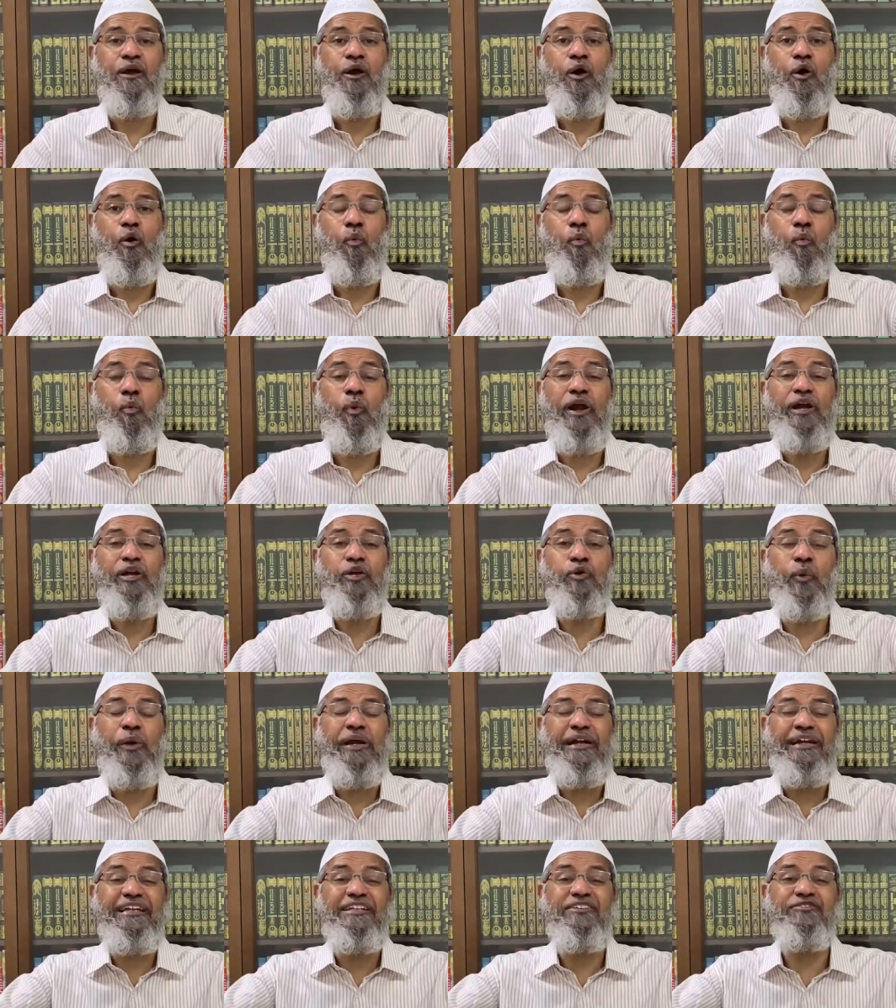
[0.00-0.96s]

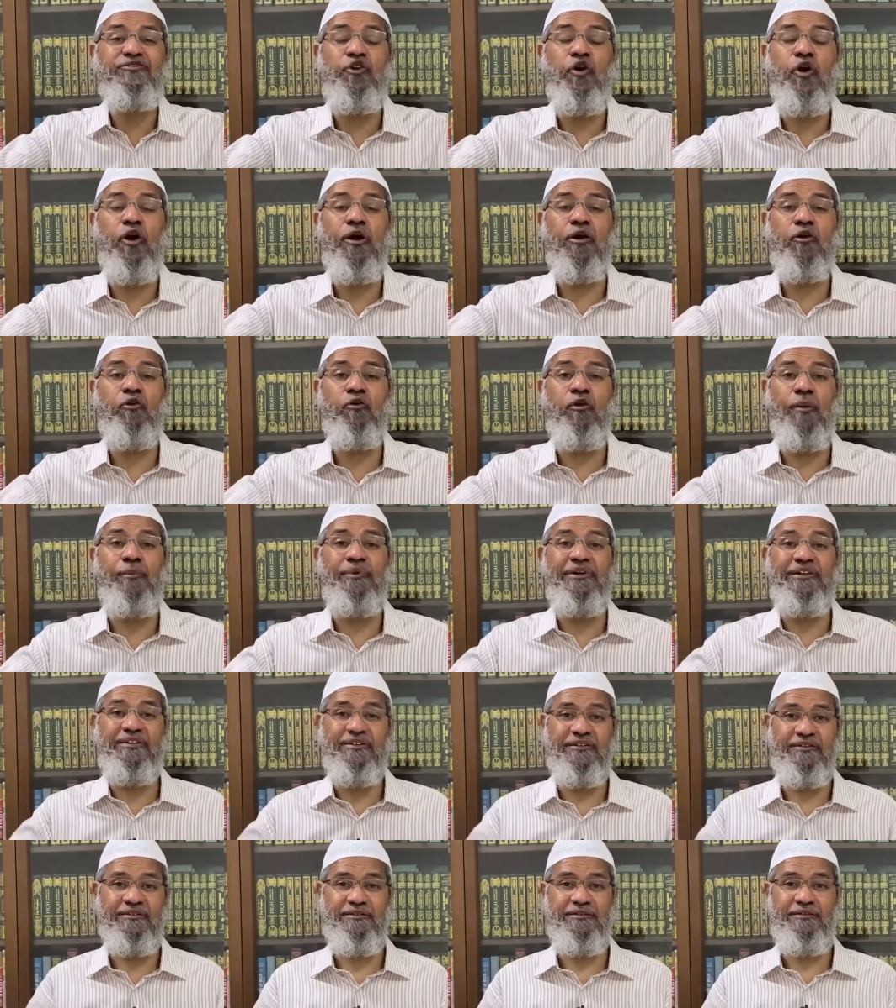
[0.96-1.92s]
120 square kilometer.
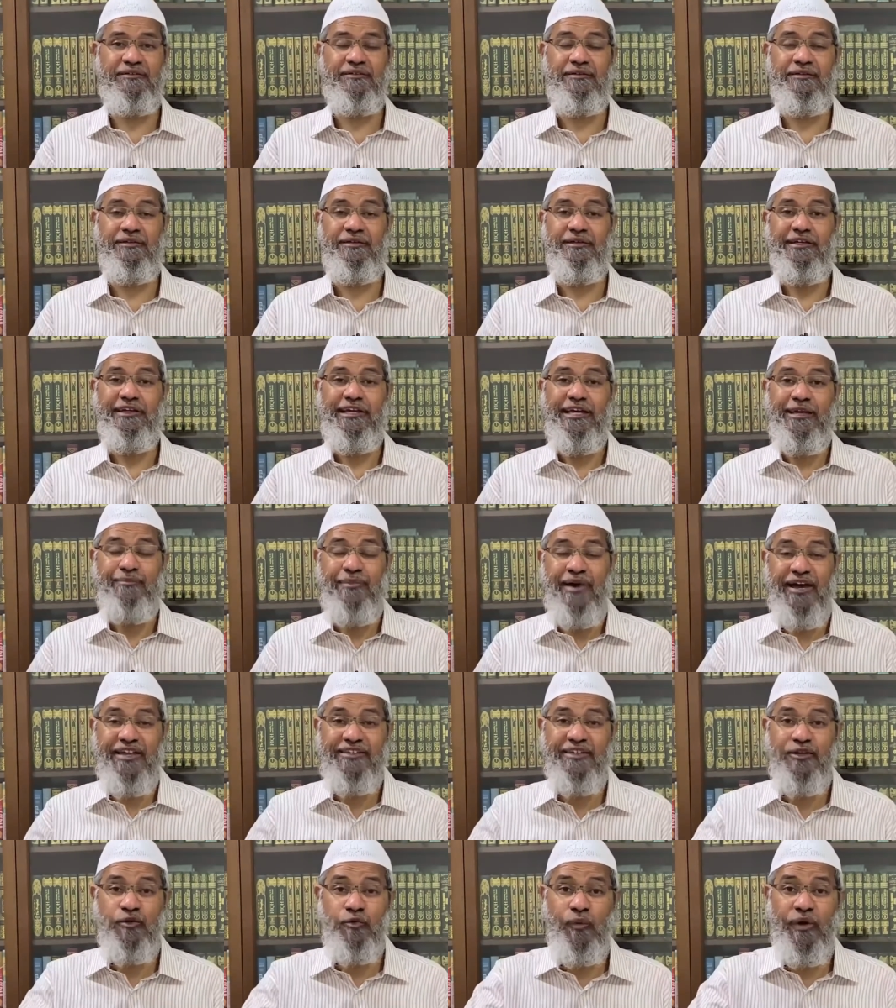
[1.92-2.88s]

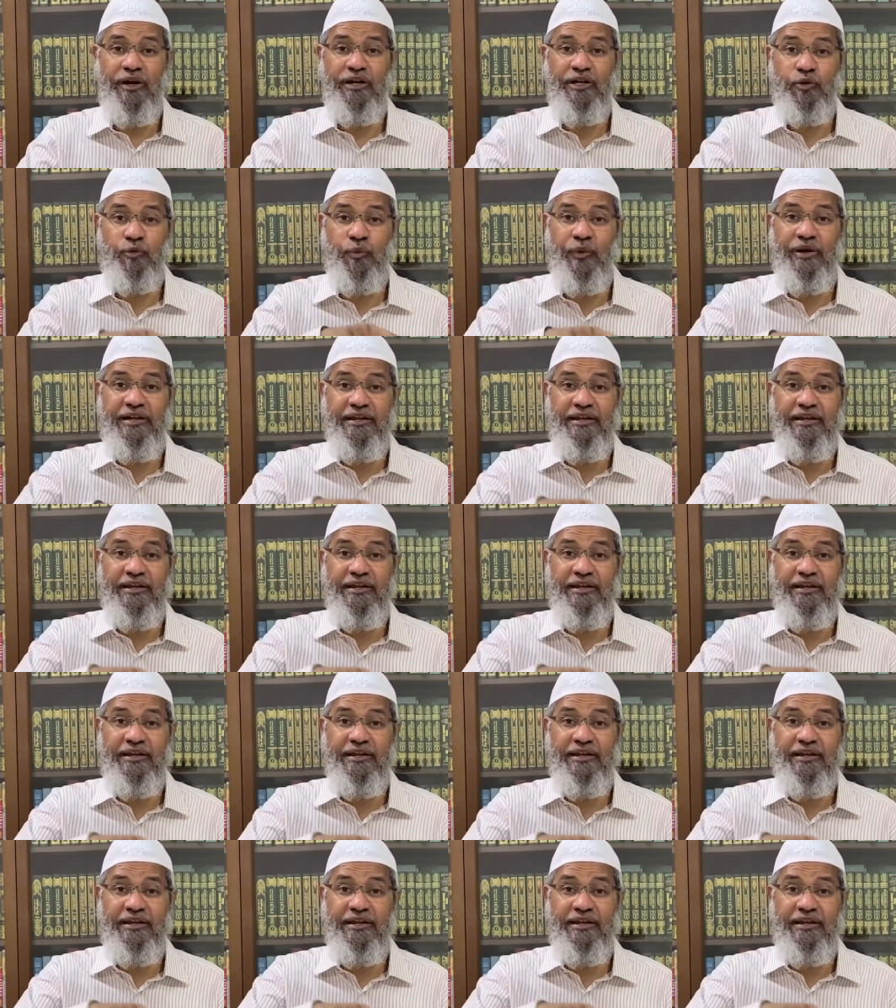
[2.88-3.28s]
Imagine 120